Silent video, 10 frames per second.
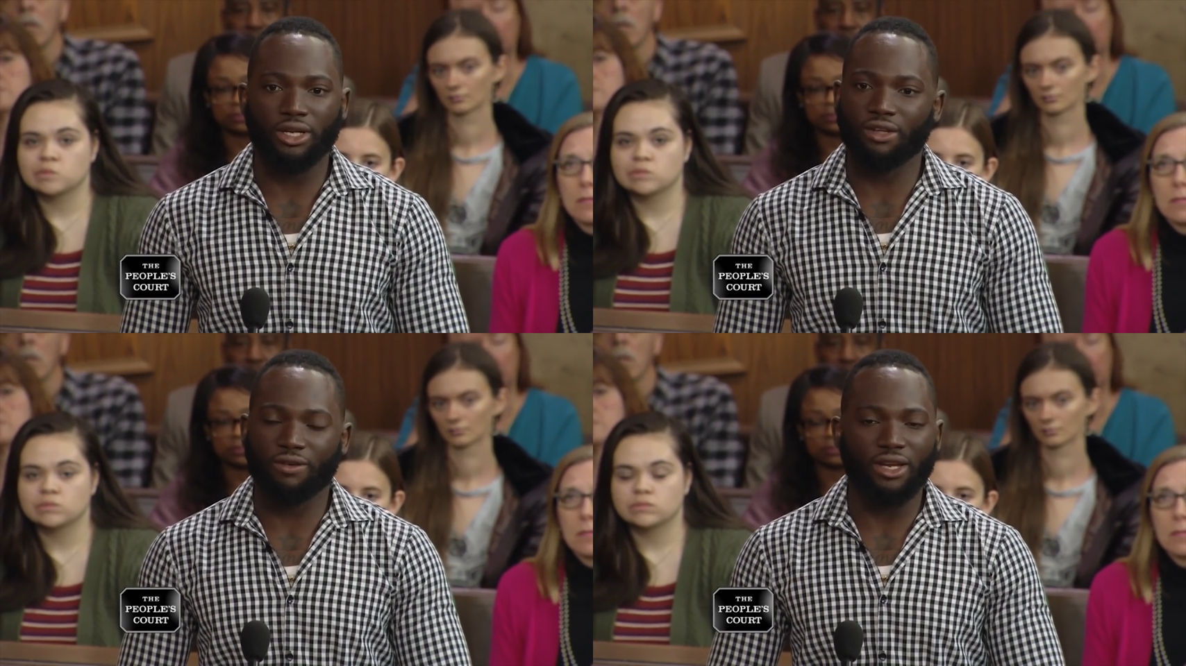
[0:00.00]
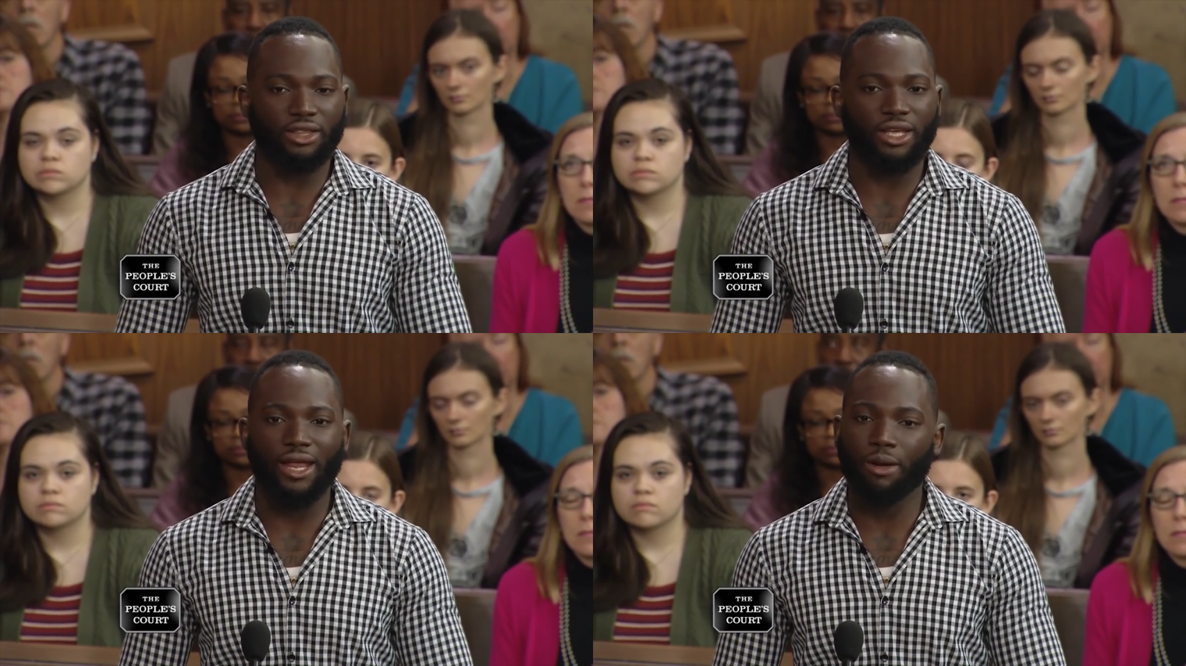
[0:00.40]
Speaker 1: If
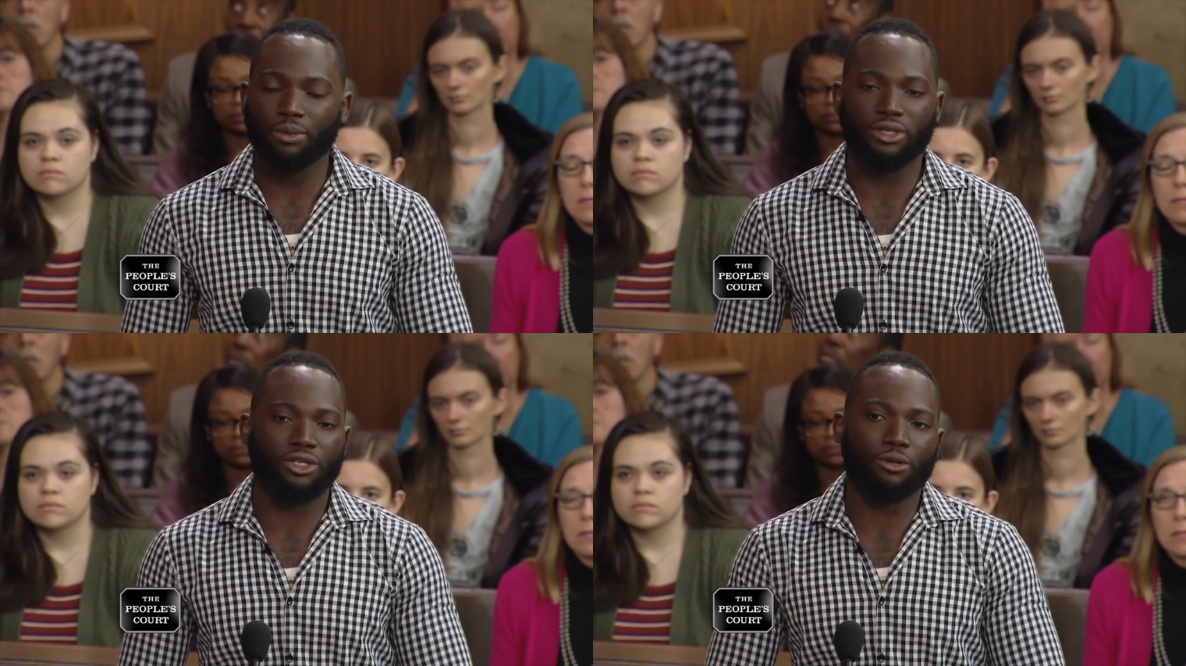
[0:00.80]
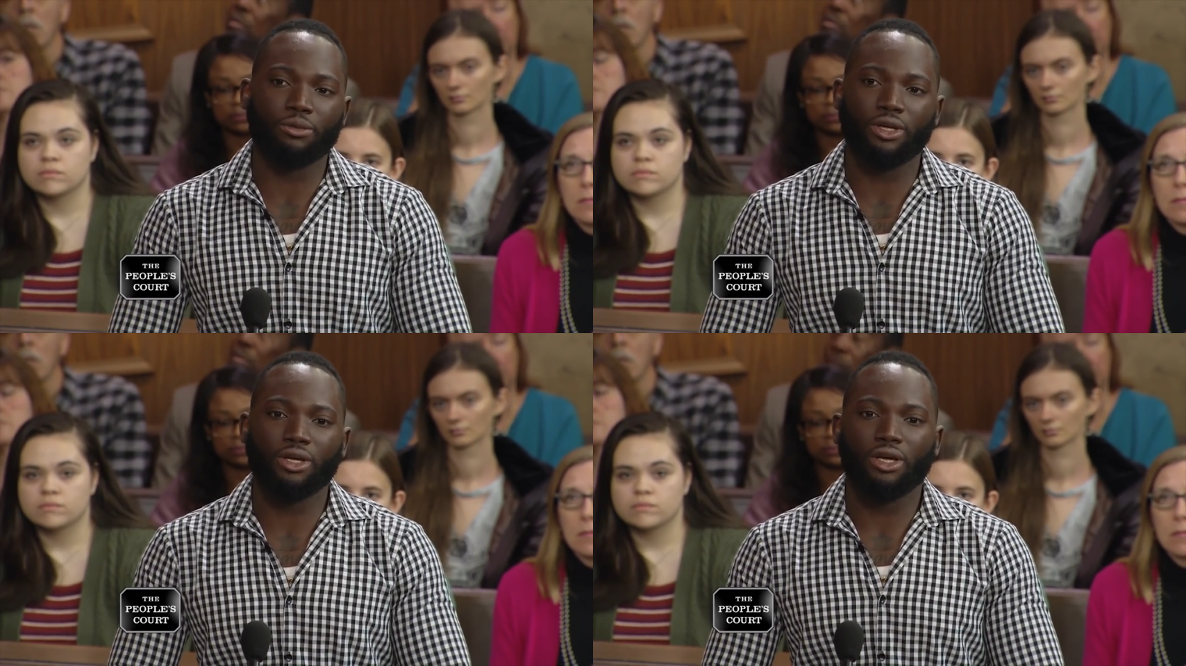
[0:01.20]
anything, he told
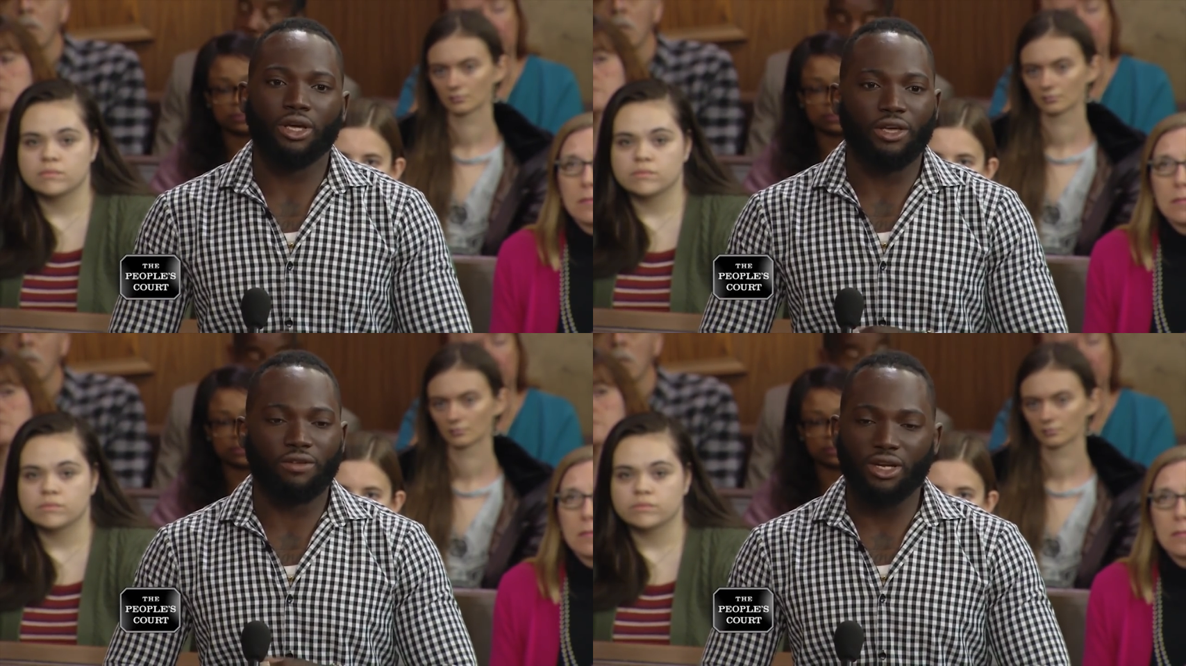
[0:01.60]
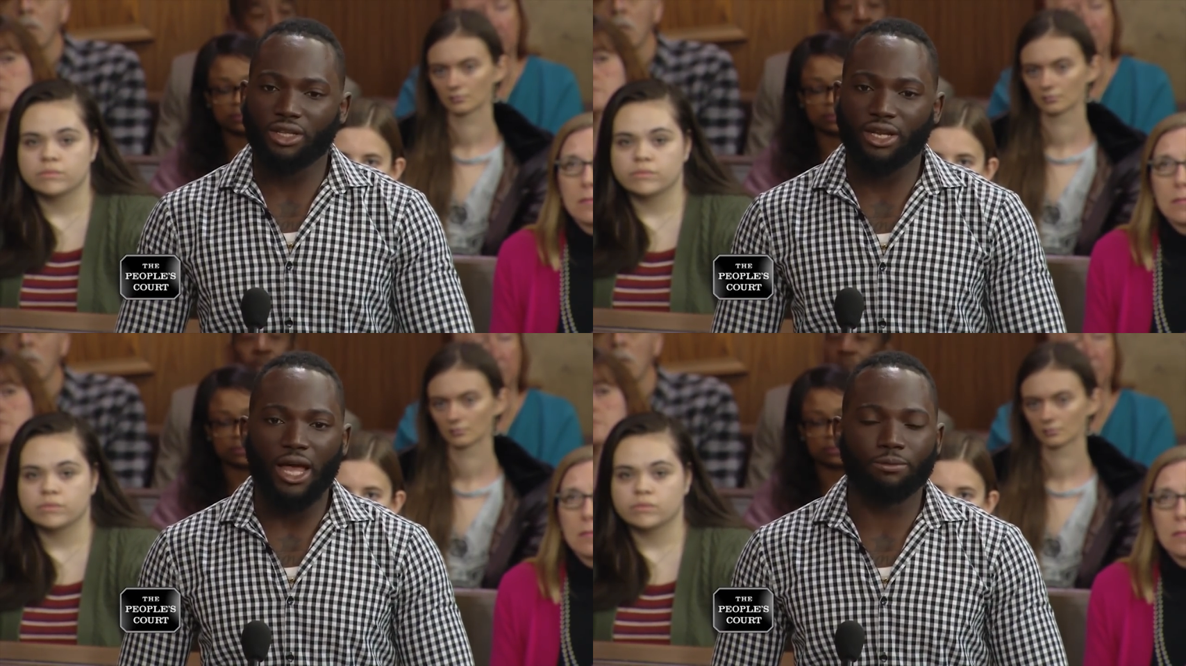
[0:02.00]
me if
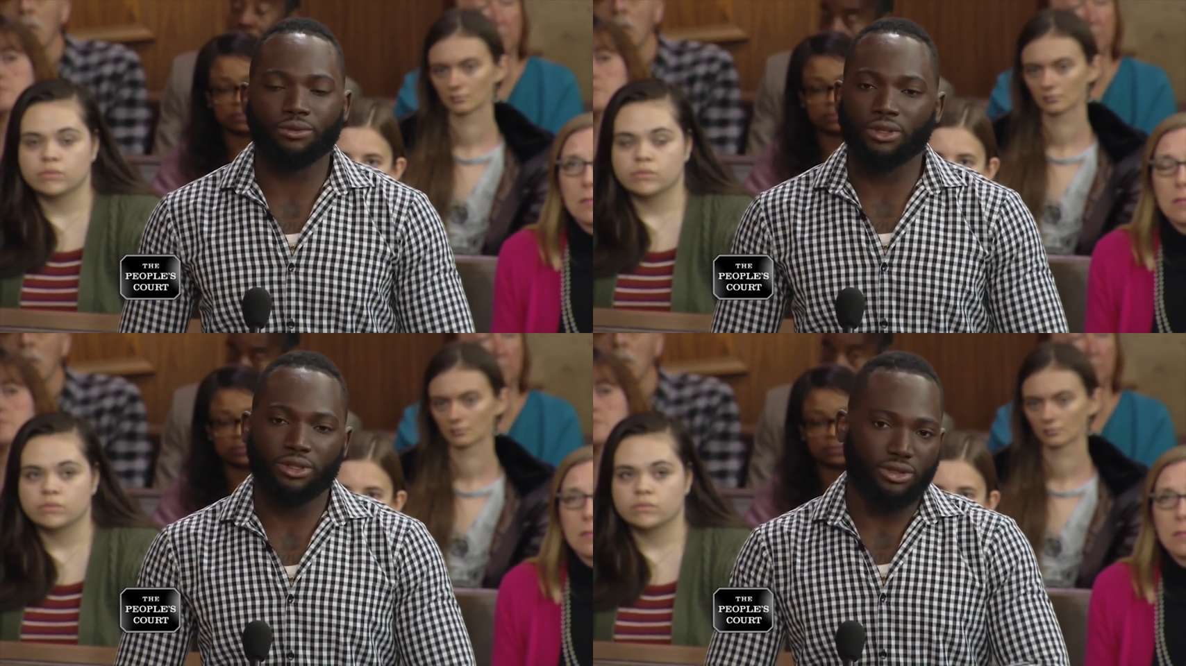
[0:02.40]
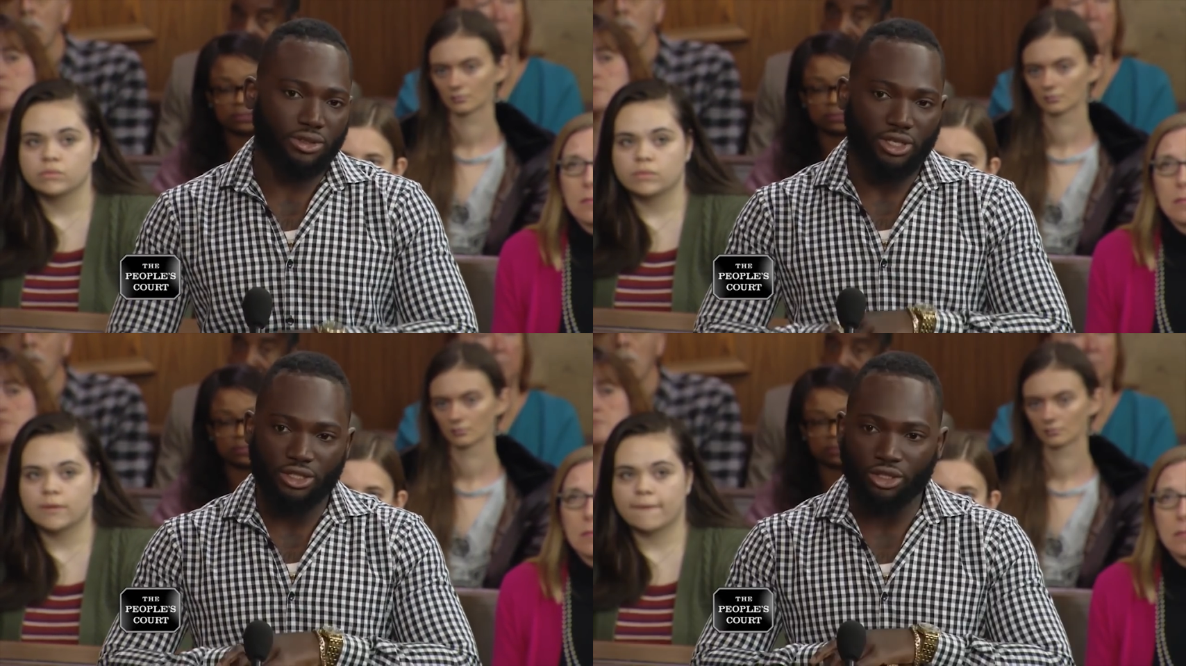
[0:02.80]
anything happens,
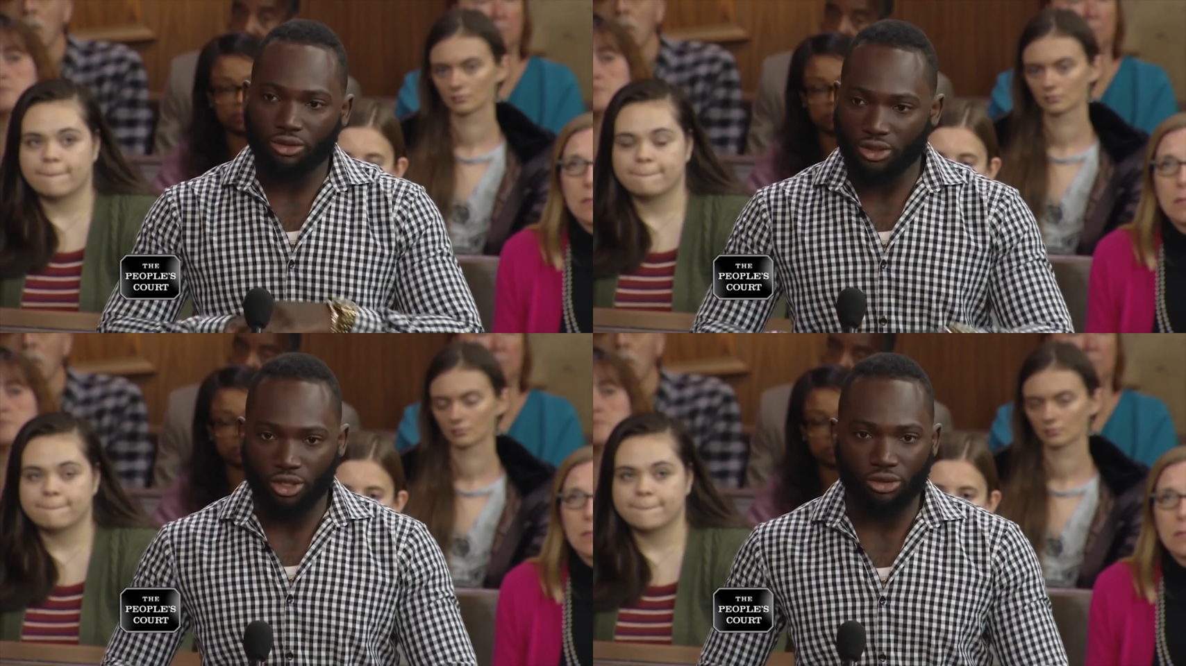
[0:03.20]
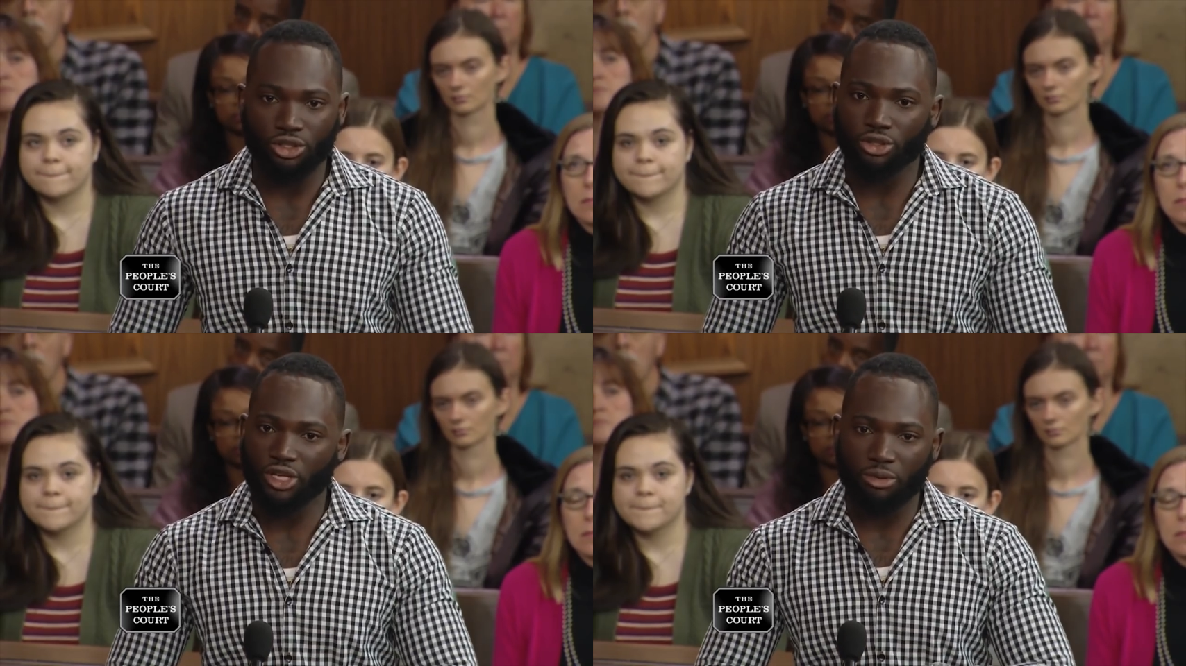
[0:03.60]
he's gonna you know he's
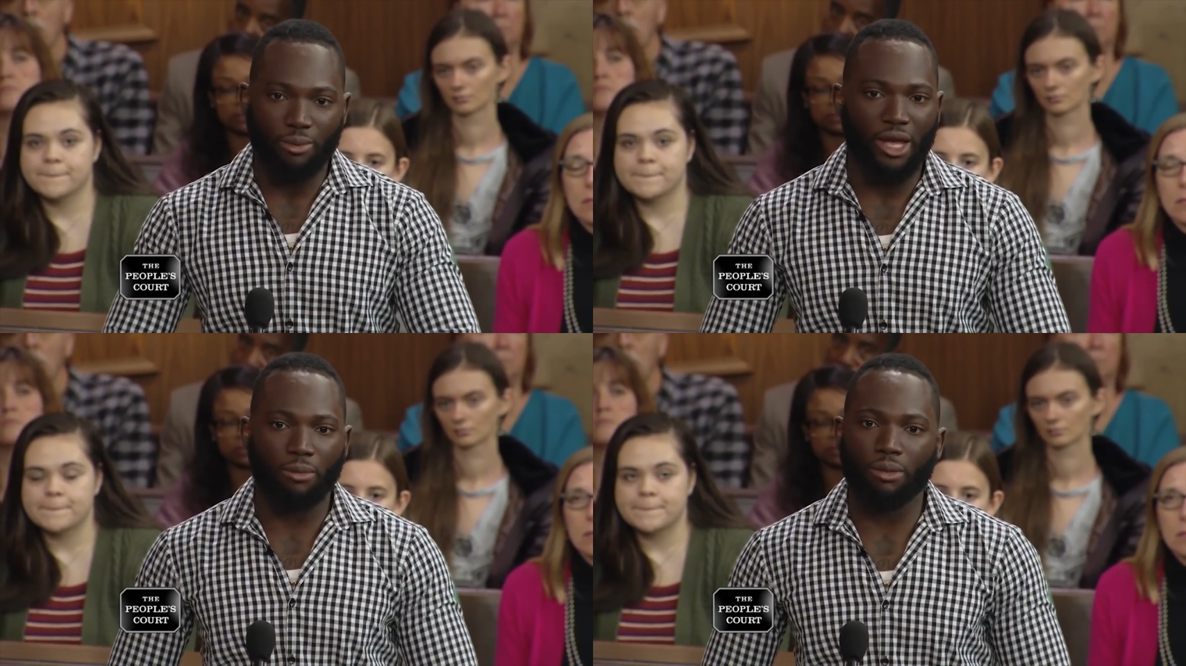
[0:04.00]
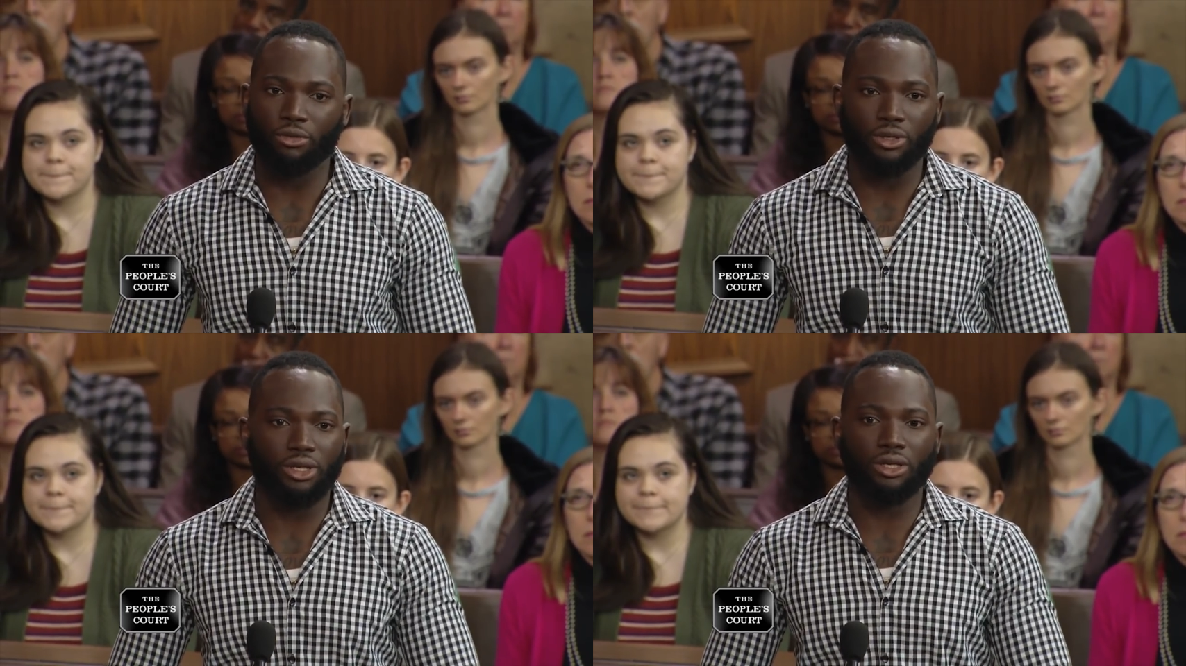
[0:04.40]
gonna give me back my
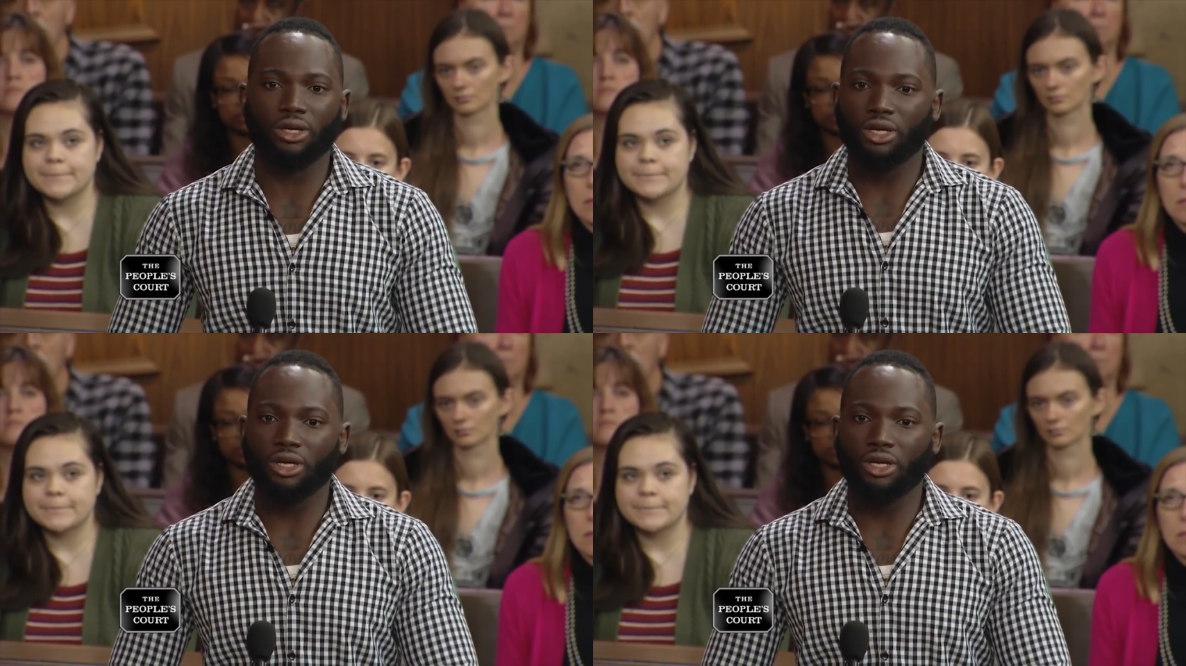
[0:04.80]
money.